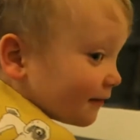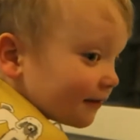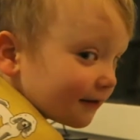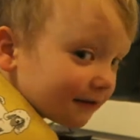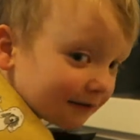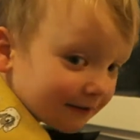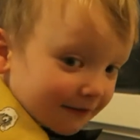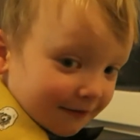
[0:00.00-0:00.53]

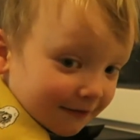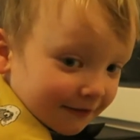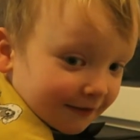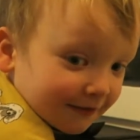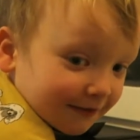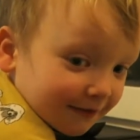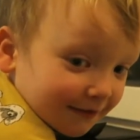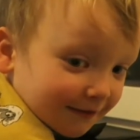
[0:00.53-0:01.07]
is
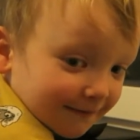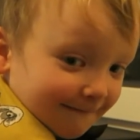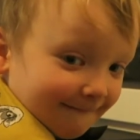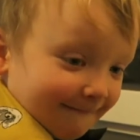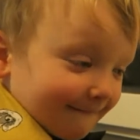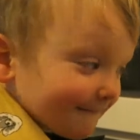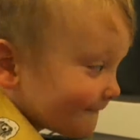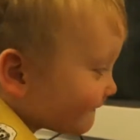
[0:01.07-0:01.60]
trying to
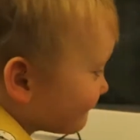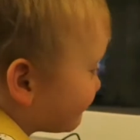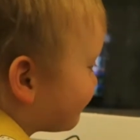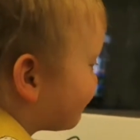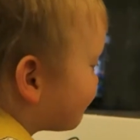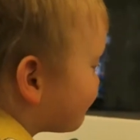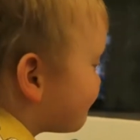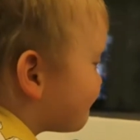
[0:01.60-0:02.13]
steal
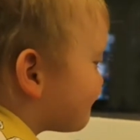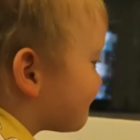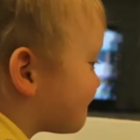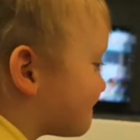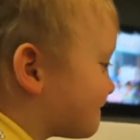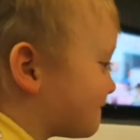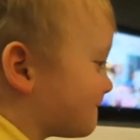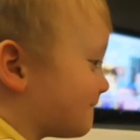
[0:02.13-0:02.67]
my snack
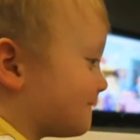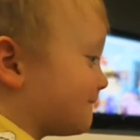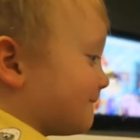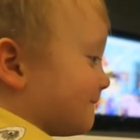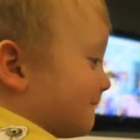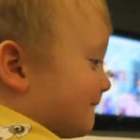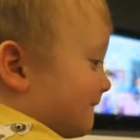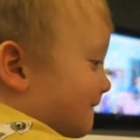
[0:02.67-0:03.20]

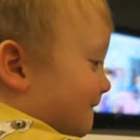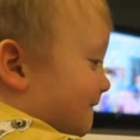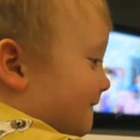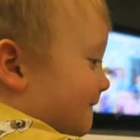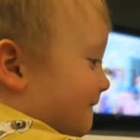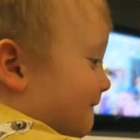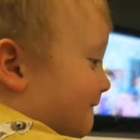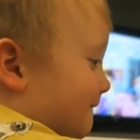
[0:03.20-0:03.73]

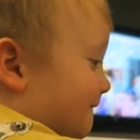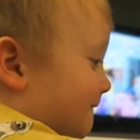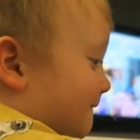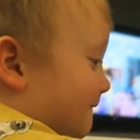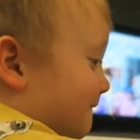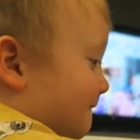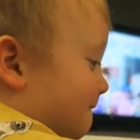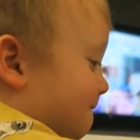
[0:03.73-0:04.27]
no
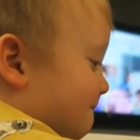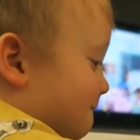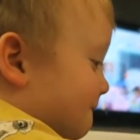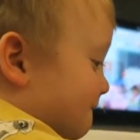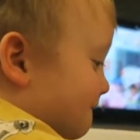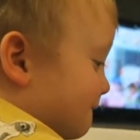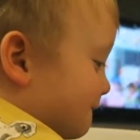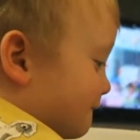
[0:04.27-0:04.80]

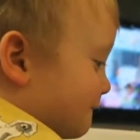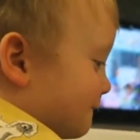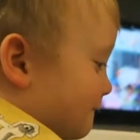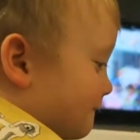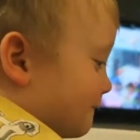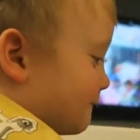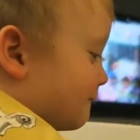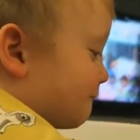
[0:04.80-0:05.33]

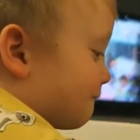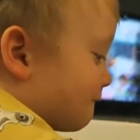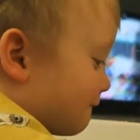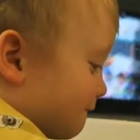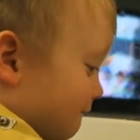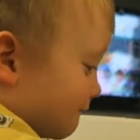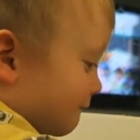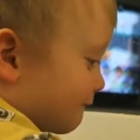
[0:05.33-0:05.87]
we're not
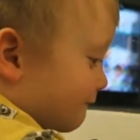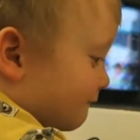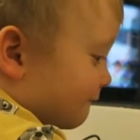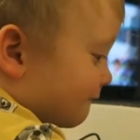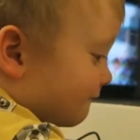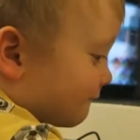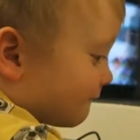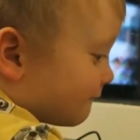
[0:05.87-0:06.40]
gonna have any
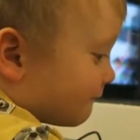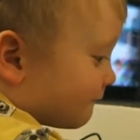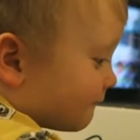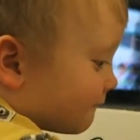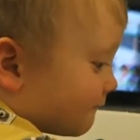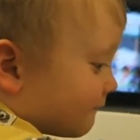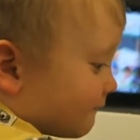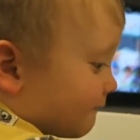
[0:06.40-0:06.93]

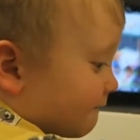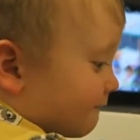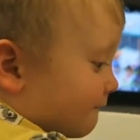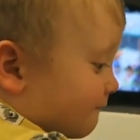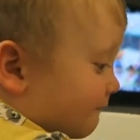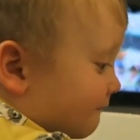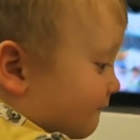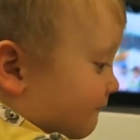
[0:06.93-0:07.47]
raisins
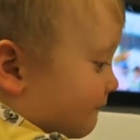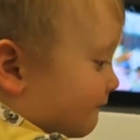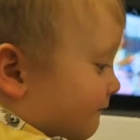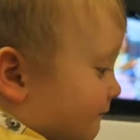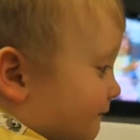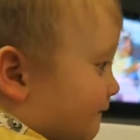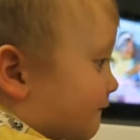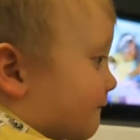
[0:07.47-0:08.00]
he's been
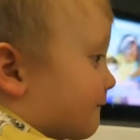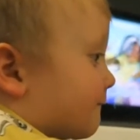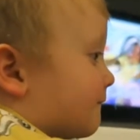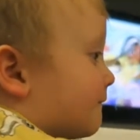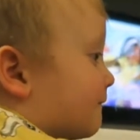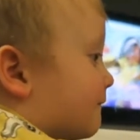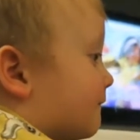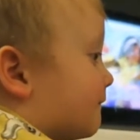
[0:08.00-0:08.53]
looking at them for